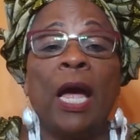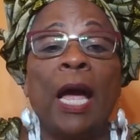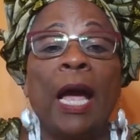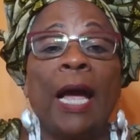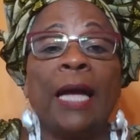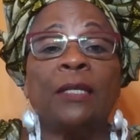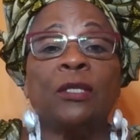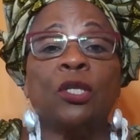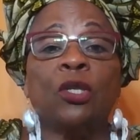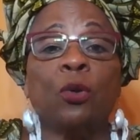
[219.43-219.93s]

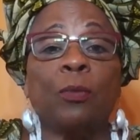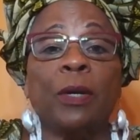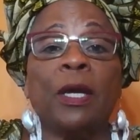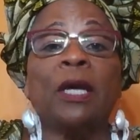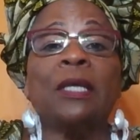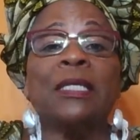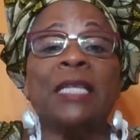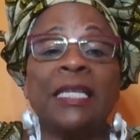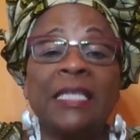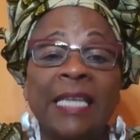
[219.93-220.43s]
And so
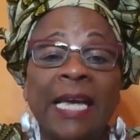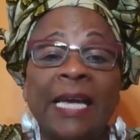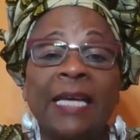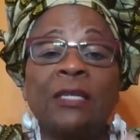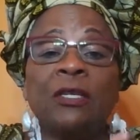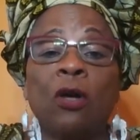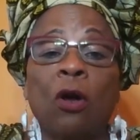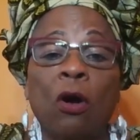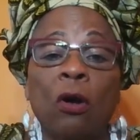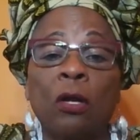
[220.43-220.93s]
because it
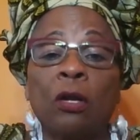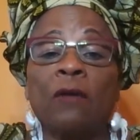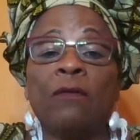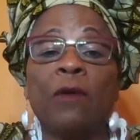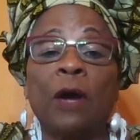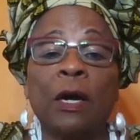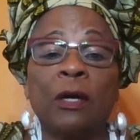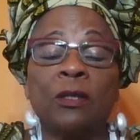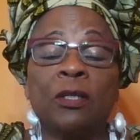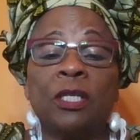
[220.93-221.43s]
takes all of
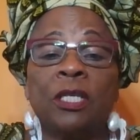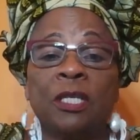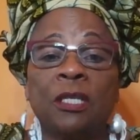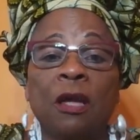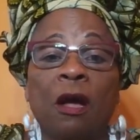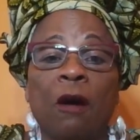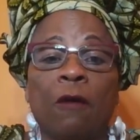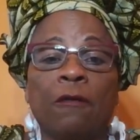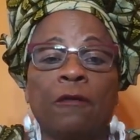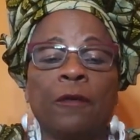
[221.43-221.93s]
our
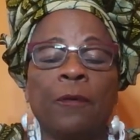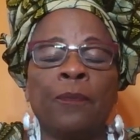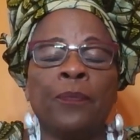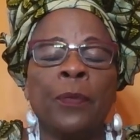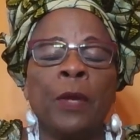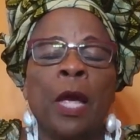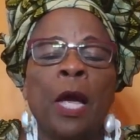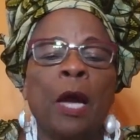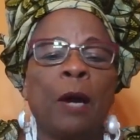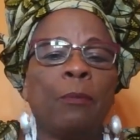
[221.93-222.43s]
stuff.
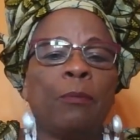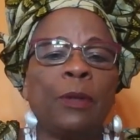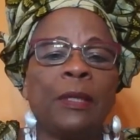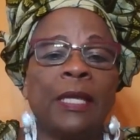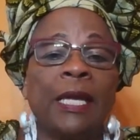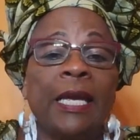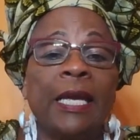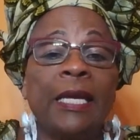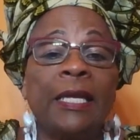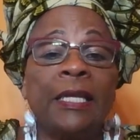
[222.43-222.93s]

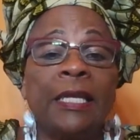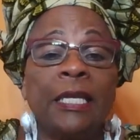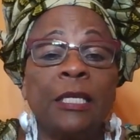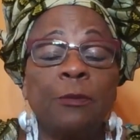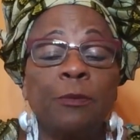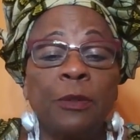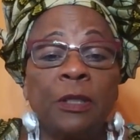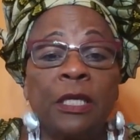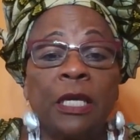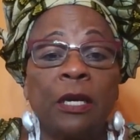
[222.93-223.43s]
But in
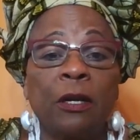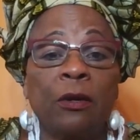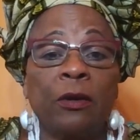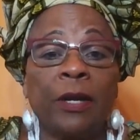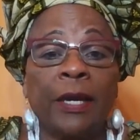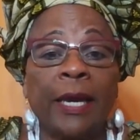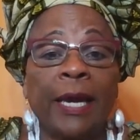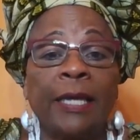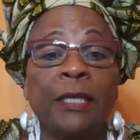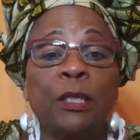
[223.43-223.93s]
this
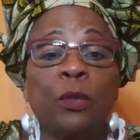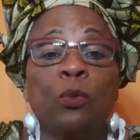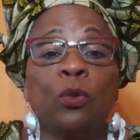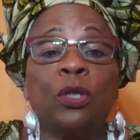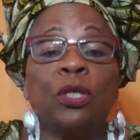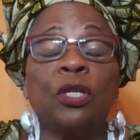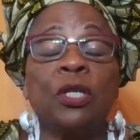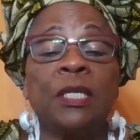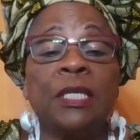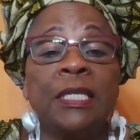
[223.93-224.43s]
particular case, it
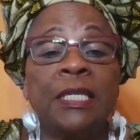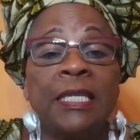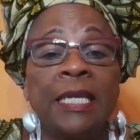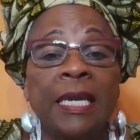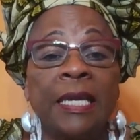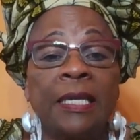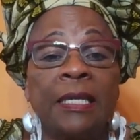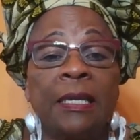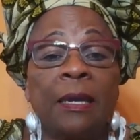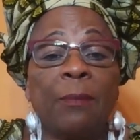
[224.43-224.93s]
was to
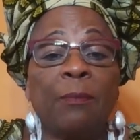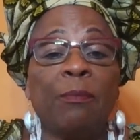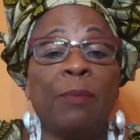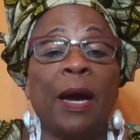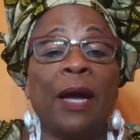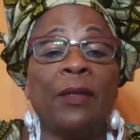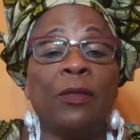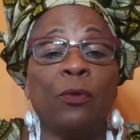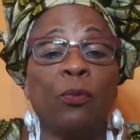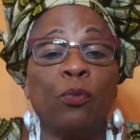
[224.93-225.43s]
sit
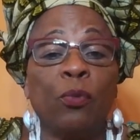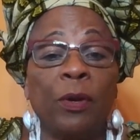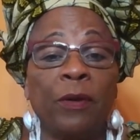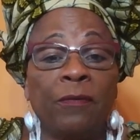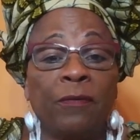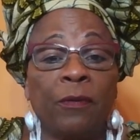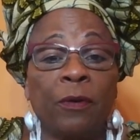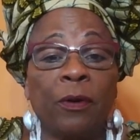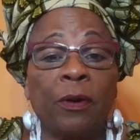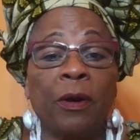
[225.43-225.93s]
by the
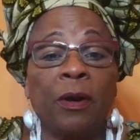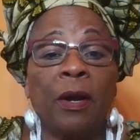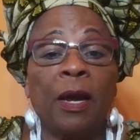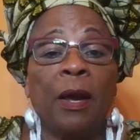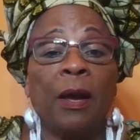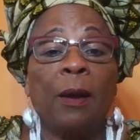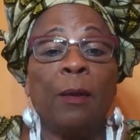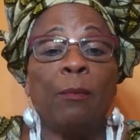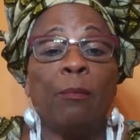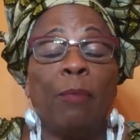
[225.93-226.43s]
river,
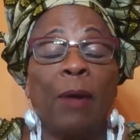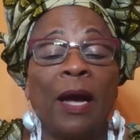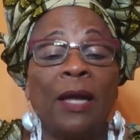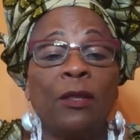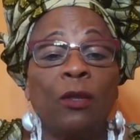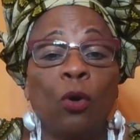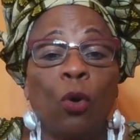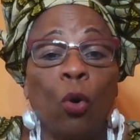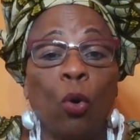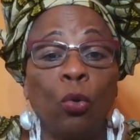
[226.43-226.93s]
by
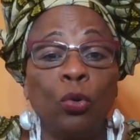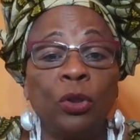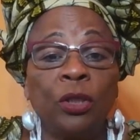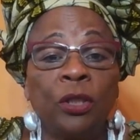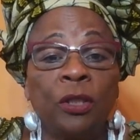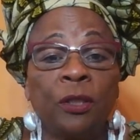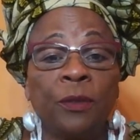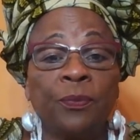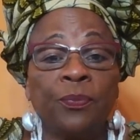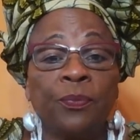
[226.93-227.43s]
the
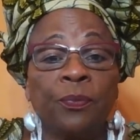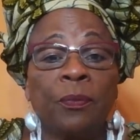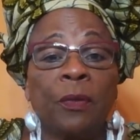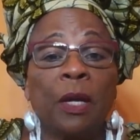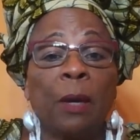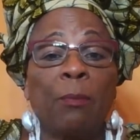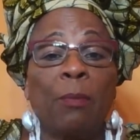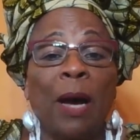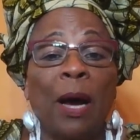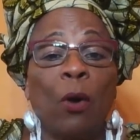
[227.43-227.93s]
ocean,
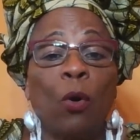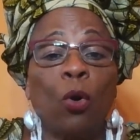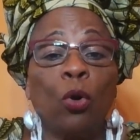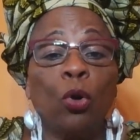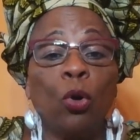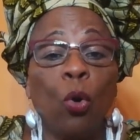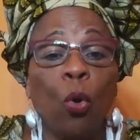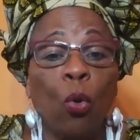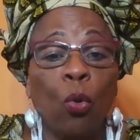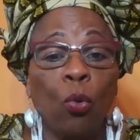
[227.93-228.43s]
by
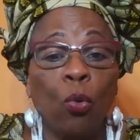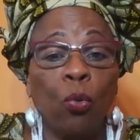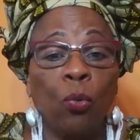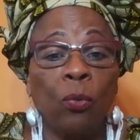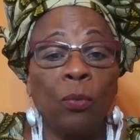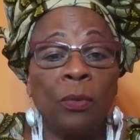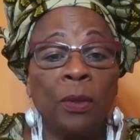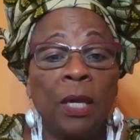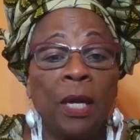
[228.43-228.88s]
Olokun,